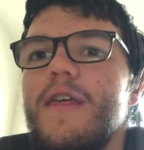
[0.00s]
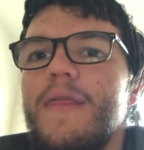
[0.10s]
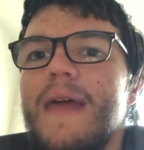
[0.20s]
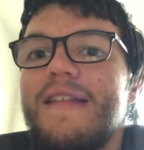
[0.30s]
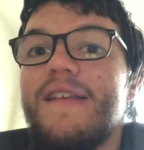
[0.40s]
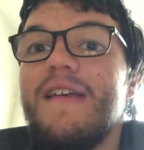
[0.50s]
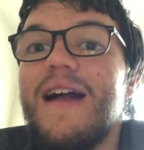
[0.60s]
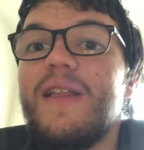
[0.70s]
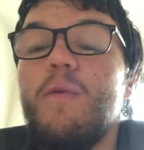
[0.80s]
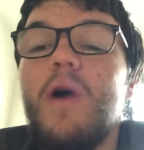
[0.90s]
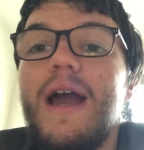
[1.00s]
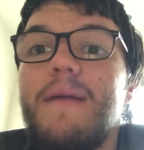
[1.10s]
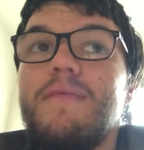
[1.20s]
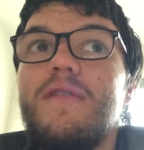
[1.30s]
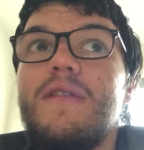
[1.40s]
That's exactly why
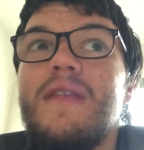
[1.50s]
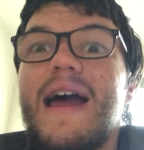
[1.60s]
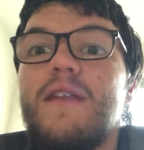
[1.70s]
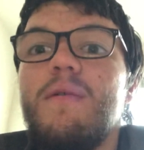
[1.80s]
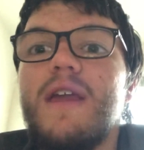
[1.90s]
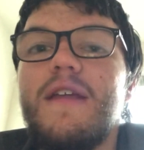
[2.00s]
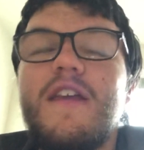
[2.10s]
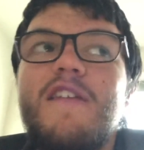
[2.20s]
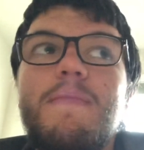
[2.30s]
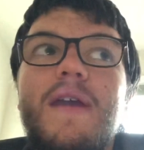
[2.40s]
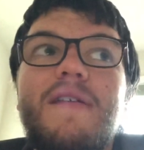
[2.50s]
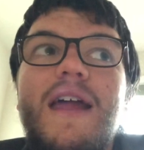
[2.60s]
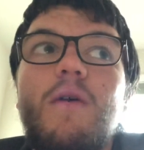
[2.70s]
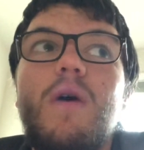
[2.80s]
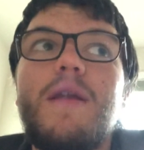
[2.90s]
I'm not doing it, is because I
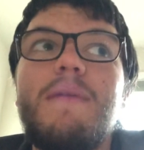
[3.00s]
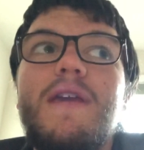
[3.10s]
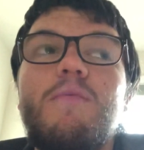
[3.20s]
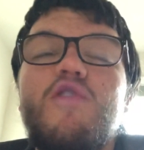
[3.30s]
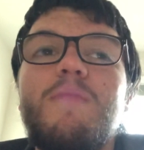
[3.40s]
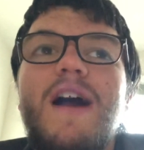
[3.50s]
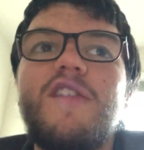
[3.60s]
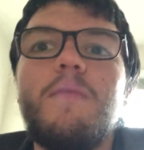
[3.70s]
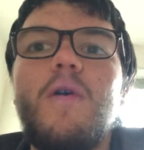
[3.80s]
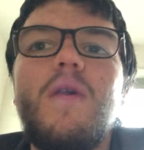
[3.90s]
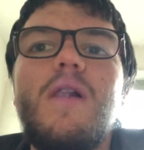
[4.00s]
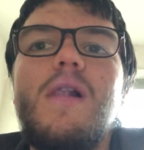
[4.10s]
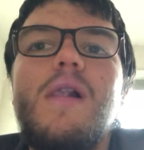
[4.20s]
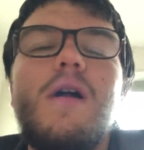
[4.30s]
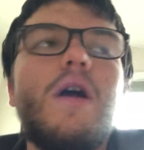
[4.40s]
don't want to be responsible.
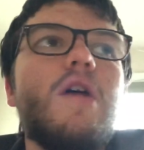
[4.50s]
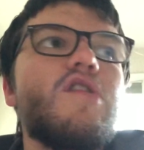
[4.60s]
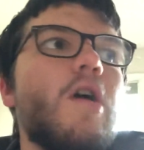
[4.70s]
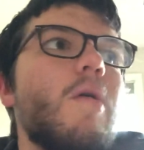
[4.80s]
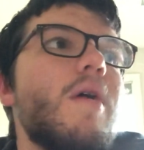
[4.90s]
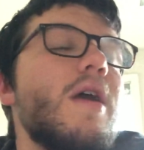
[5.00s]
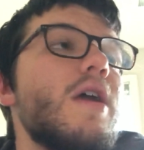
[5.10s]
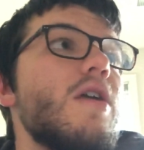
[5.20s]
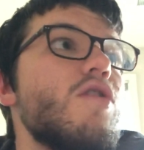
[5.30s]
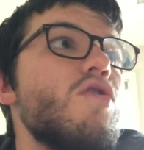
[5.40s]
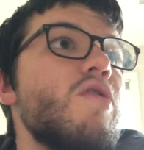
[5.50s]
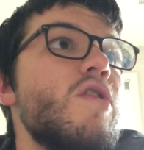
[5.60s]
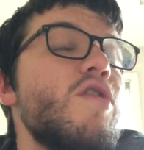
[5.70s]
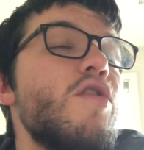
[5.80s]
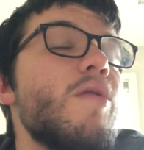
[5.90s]
So
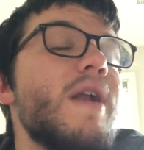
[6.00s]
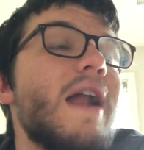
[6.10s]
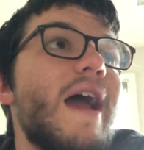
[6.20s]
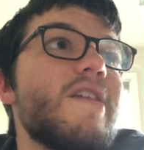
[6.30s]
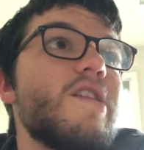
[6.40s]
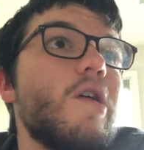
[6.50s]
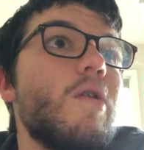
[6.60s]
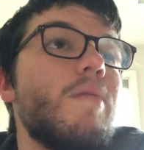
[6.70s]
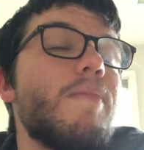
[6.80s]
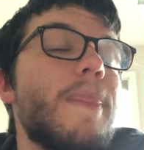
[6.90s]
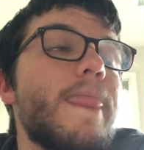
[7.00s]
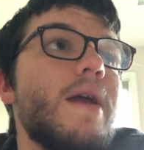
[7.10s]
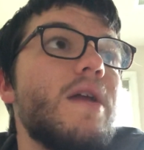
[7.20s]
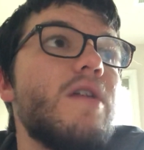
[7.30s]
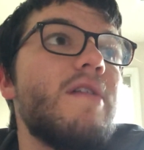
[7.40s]
you do it in ISO.
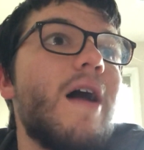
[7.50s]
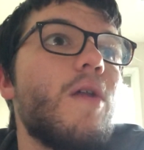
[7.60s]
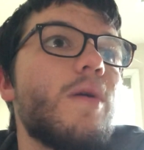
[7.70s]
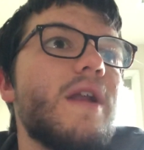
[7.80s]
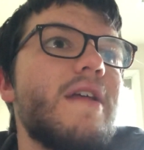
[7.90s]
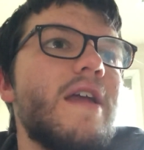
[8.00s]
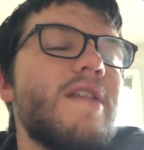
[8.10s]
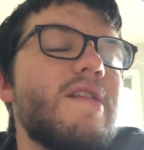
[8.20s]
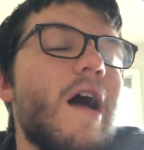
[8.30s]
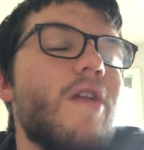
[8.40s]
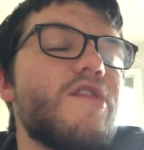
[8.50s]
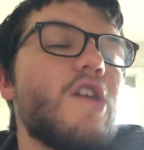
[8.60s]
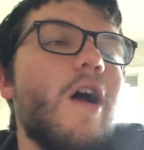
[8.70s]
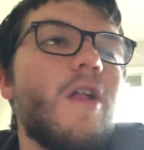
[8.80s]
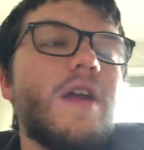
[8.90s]
You downloaded it and
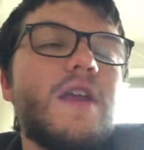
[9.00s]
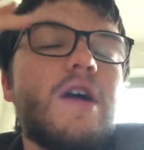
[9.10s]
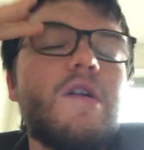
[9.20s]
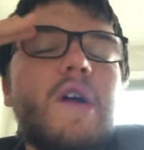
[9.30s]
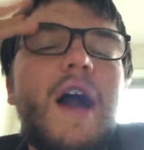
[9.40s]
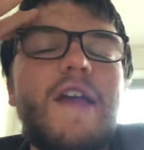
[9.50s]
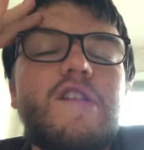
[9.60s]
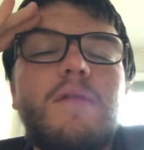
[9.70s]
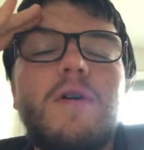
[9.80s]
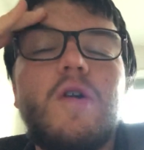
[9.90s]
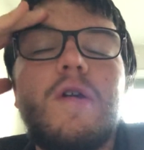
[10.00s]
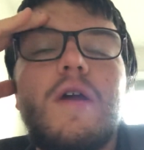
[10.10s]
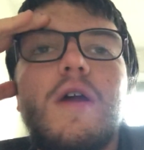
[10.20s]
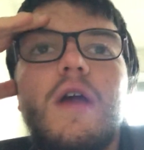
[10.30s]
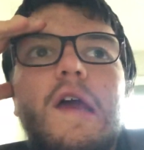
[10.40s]
install it, ISO mode
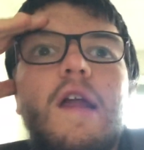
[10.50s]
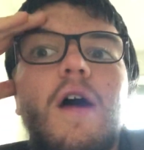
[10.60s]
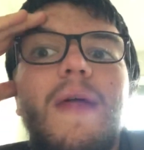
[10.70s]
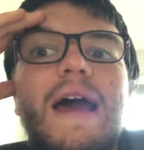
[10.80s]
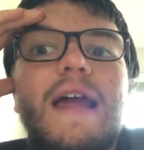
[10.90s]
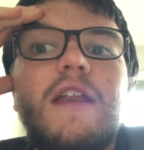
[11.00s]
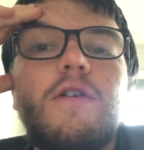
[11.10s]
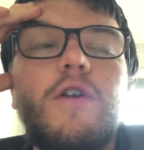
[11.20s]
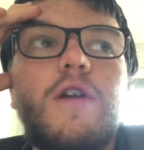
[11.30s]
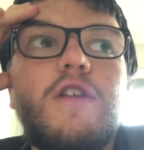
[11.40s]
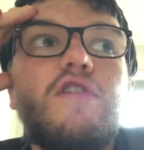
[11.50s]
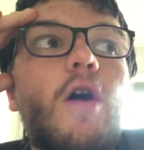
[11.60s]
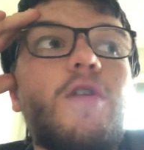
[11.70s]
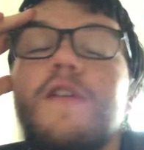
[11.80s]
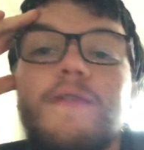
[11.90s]
and all that, and you're good.
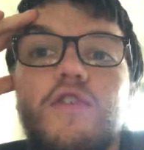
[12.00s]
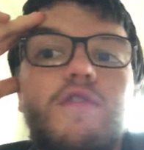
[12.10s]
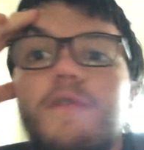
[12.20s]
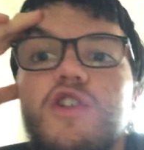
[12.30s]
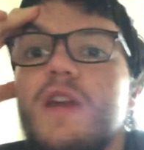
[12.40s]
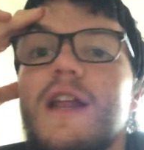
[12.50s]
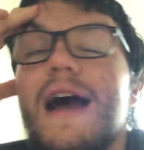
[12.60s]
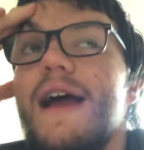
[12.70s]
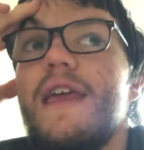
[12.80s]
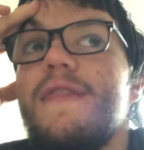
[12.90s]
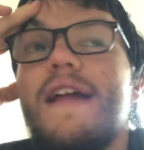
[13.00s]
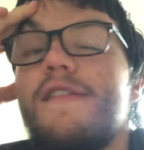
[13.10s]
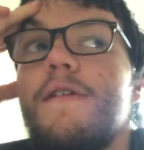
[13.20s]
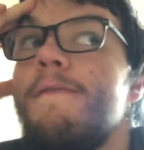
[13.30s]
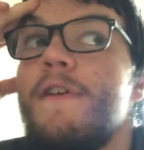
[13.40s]
Don't use a virtual machine. That's
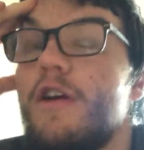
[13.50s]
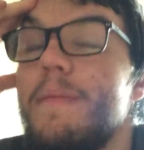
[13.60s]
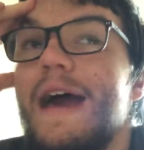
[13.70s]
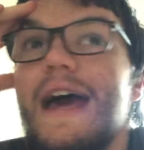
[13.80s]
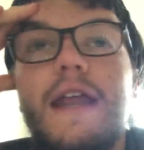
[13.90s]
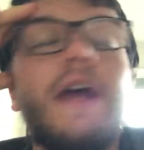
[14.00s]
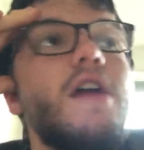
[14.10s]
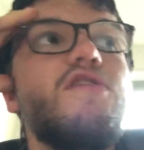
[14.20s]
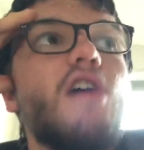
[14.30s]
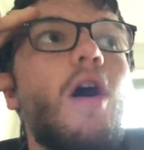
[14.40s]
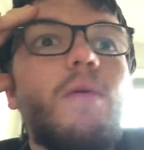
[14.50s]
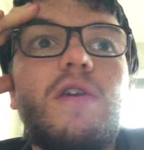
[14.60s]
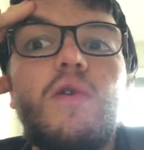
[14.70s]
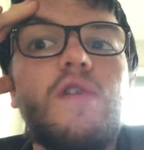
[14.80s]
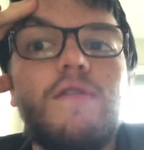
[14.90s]
very bad. Don't
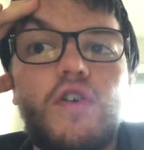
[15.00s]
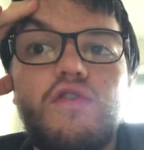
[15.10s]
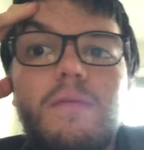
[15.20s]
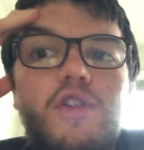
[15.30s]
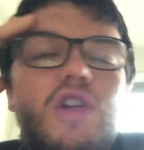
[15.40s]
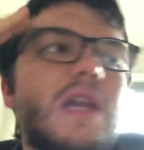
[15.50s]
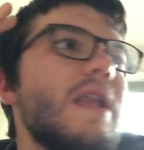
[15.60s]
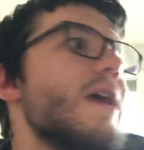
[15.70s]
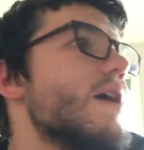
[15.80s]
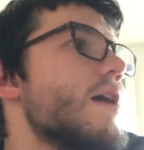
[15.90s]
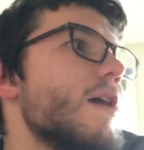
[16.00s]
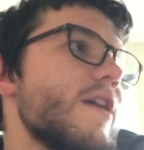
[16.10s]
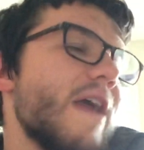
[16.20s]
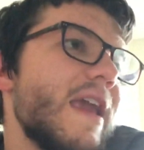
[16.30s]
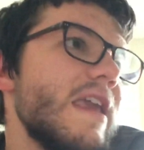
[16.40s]
use a virtual machine,
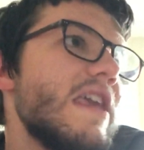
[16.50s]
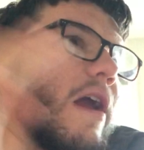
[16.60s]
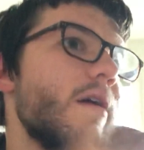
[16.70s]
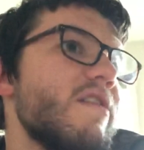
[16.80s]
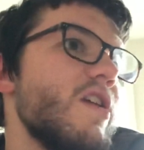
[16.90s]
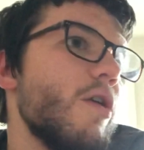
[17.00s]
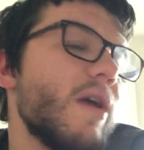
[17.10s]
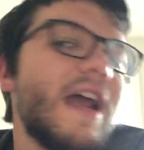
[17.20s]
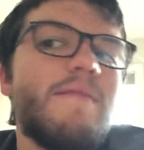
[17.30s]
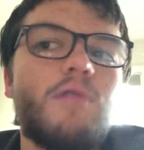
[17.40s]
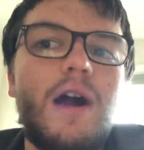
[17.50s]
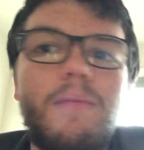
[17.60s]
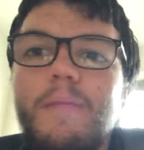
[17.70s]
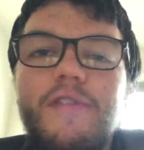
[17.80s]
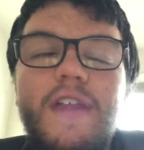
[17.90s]
because I can guarantee you're going to have
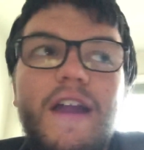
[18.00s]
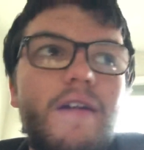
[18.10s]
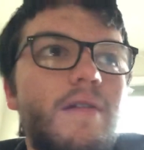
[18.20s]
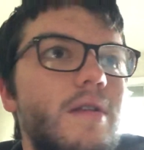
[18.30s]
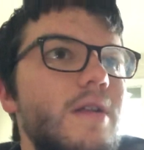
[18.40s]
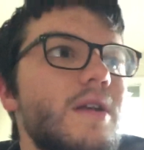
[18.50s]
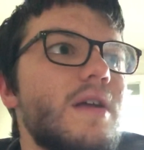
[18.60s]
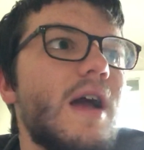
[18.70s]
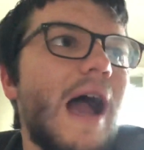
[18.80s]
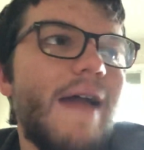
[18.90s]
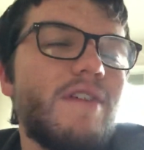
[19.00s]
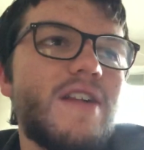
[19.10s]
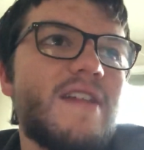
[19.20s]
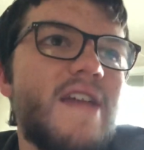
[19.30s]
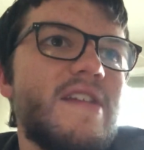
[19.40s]
problems there. I have not
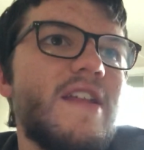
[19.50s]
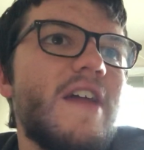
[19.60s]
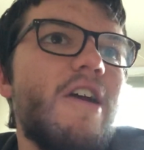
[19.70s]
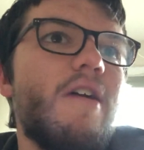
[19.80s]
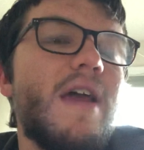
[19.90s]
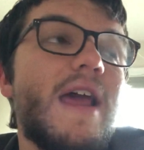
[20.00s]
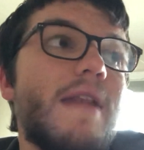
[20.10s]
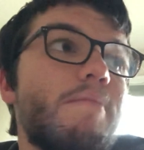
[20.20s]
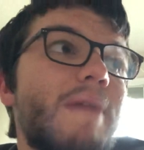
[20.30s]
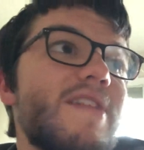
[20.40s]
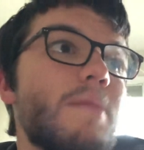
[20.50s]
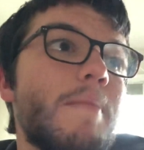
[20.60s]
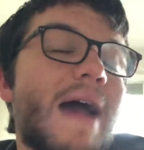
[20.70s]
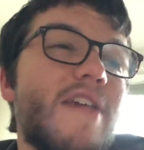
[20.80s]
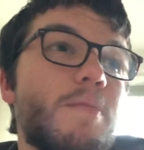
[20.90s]
tested it there, and based on my
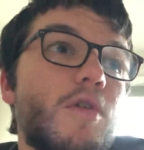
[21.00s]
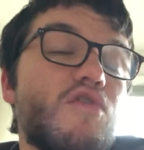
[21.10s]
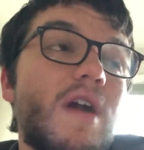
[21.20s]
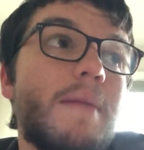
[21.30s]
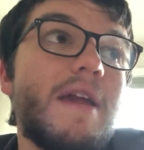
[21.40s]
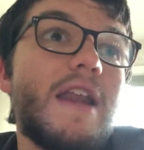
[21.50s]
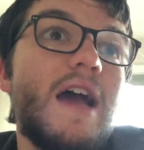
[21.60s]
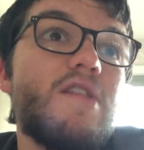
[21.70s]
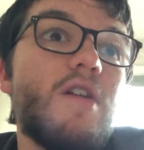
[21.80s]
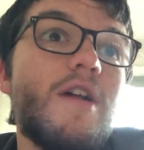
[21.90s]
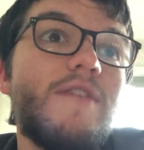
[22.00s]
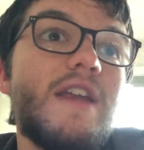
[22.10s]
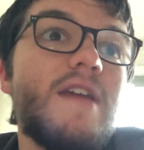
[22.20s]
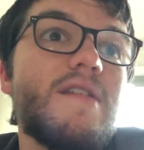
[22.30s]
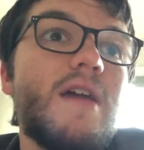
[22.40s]
past experience trying to make an ISO out of a
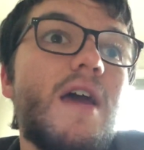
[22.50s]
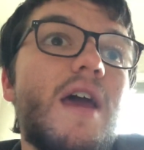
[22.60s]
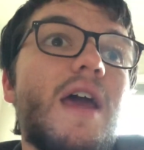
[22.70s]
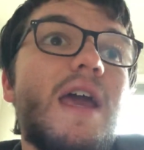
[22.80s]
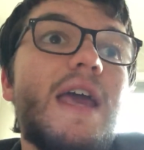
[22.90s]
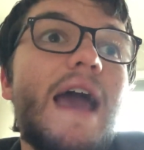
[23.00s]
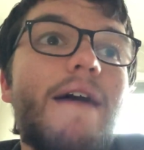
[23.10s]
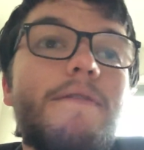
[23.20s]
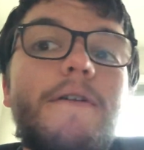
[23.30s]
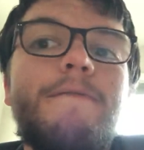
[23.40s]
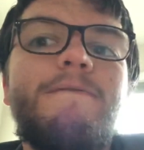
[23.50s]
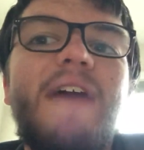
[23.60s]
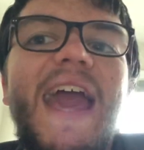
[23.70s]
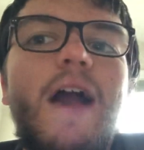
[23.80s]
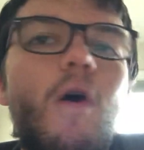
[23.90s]
disk, have
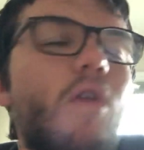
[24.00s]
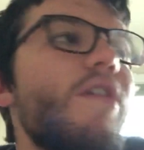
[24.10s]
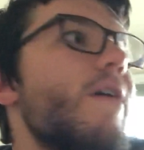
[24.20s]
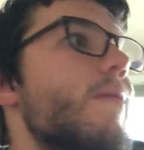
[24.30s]
failed.